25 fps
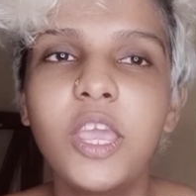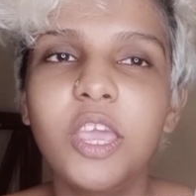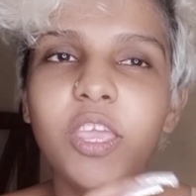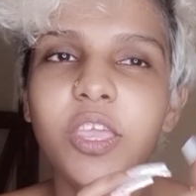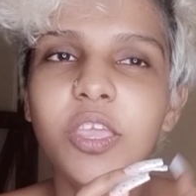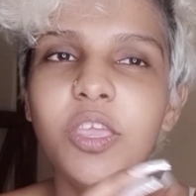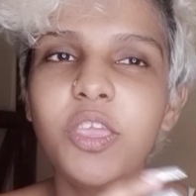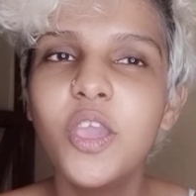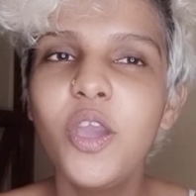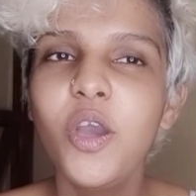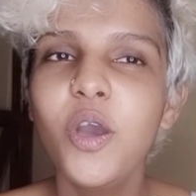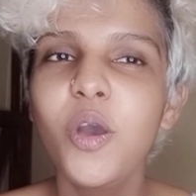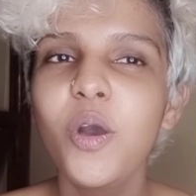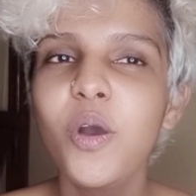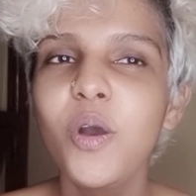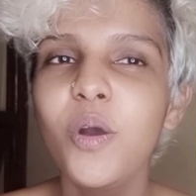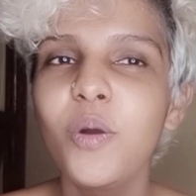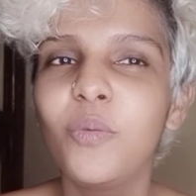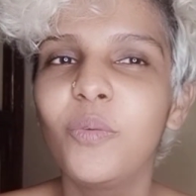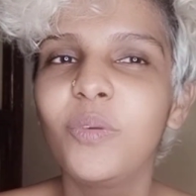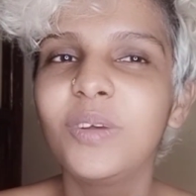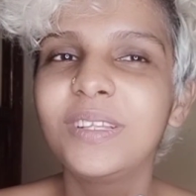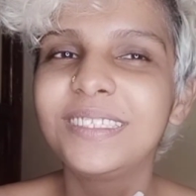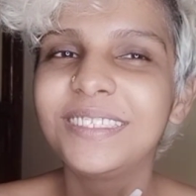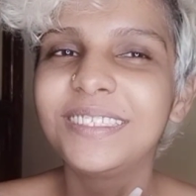
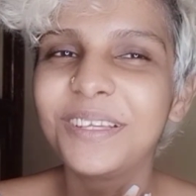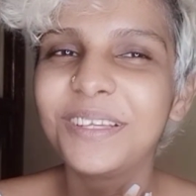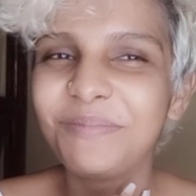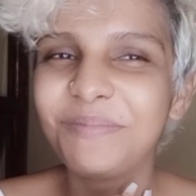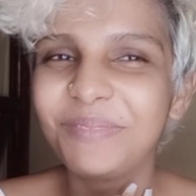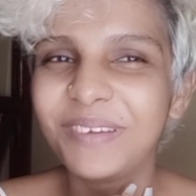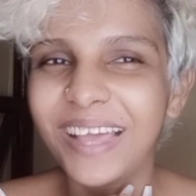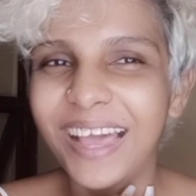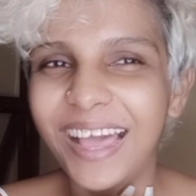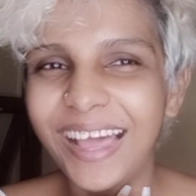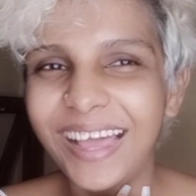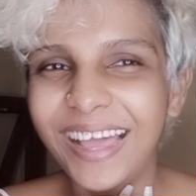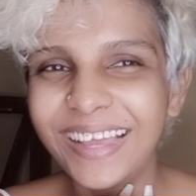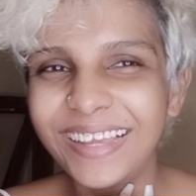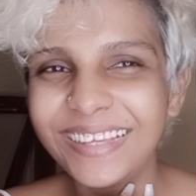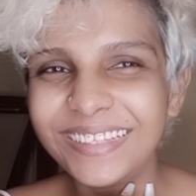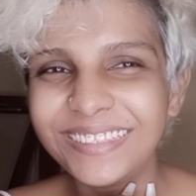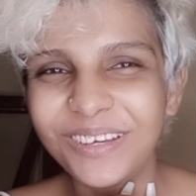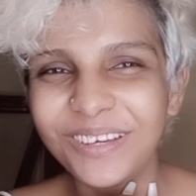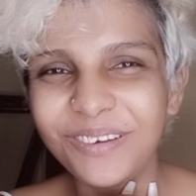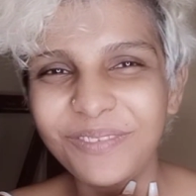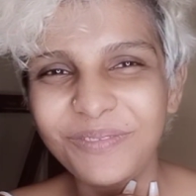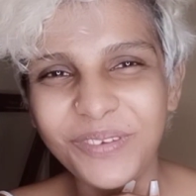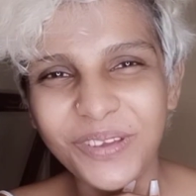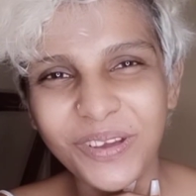Yo, what's up, guys?
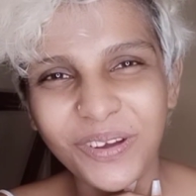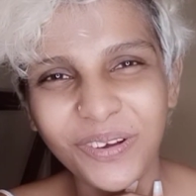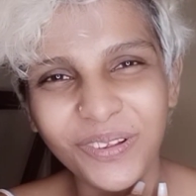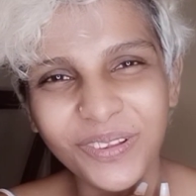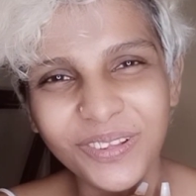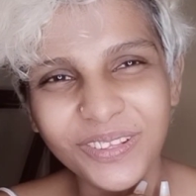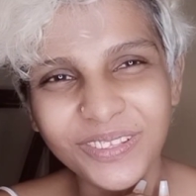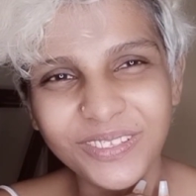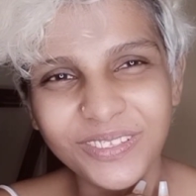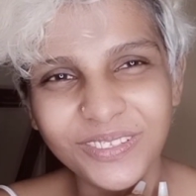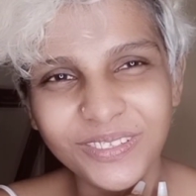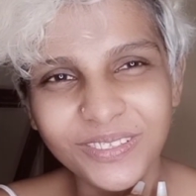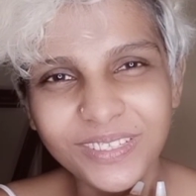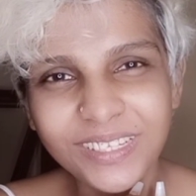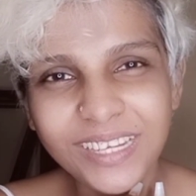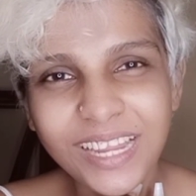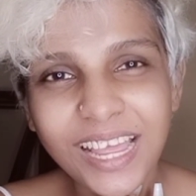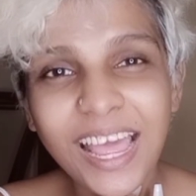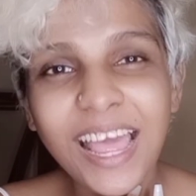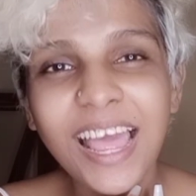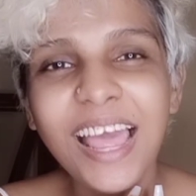Hope you're all good.